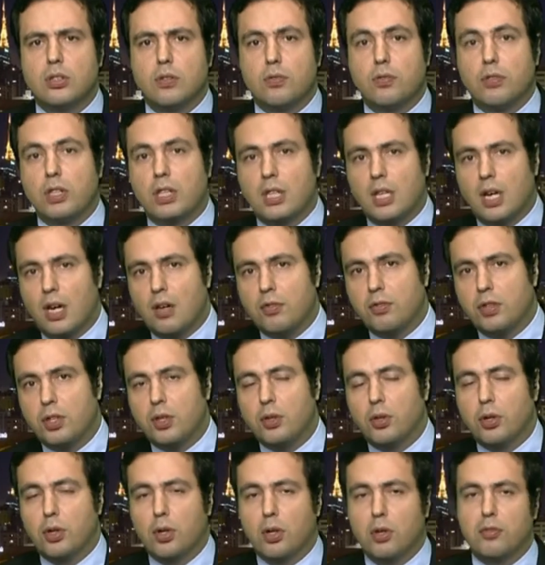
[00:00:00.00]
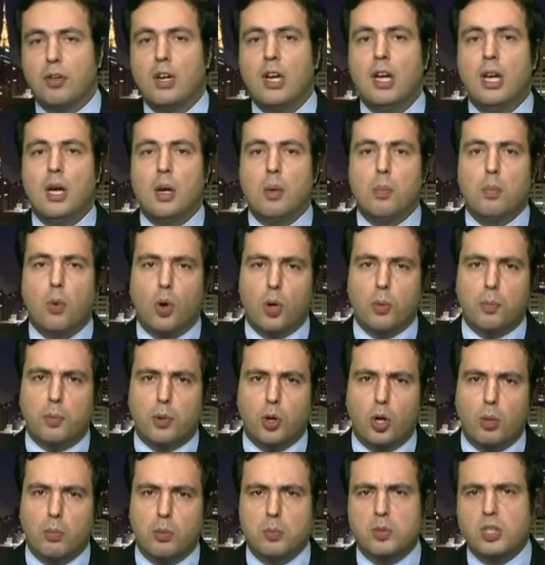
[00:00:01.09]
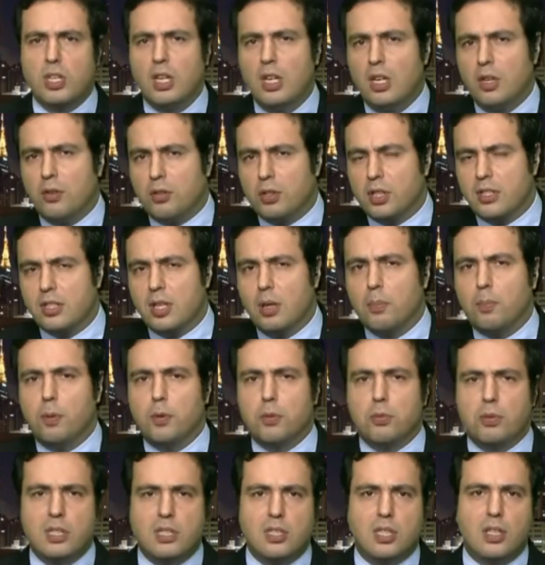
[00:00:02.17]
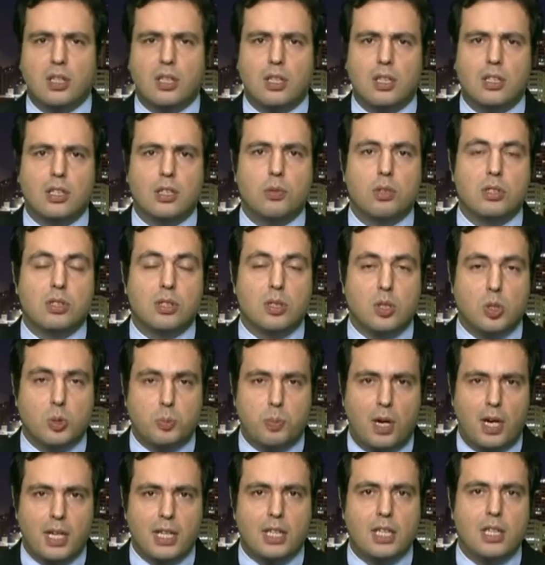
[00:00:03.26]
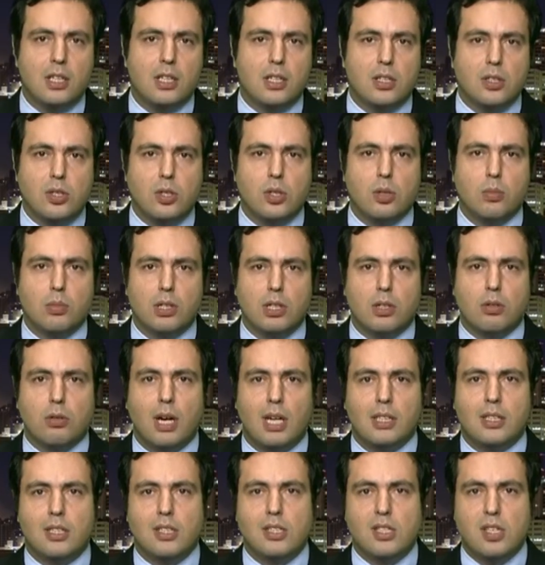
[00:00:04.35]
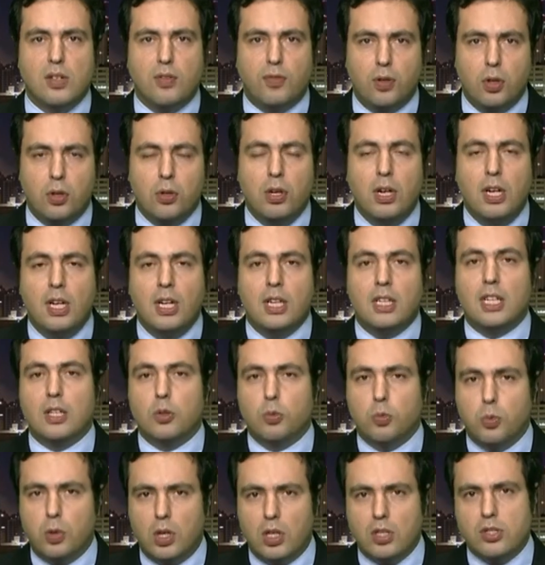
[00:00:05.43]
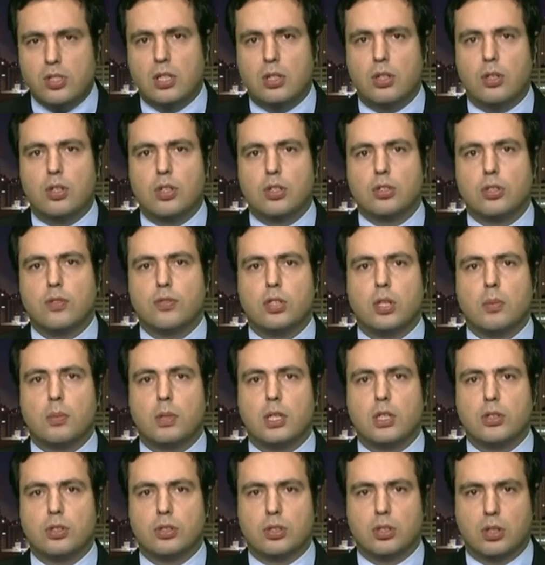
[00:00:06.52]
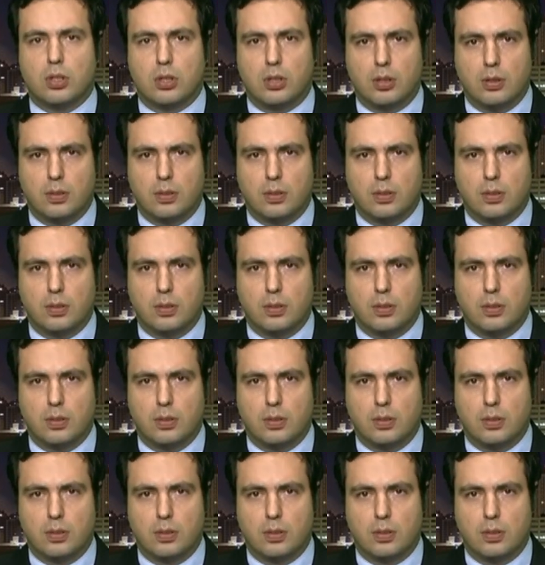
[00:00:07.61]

recovery or of more problems. For example, recently there was a spike in consumer credit default that was the cause of some concern.